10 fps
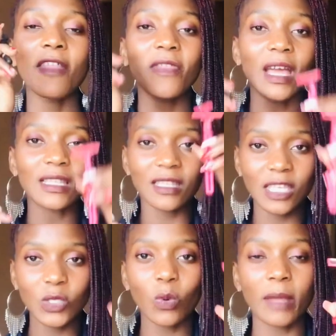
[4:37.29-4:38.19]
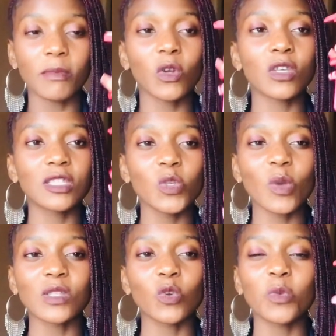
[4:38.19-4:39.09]
than this one, because these
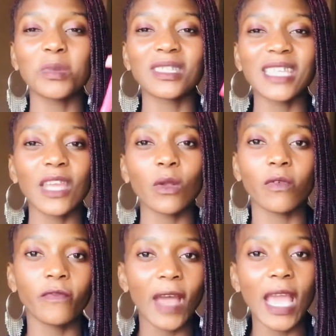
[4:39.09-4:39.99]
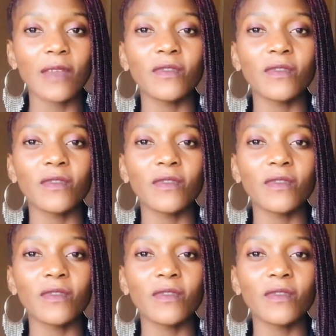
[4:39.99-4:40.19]
ones could be 10 or 5,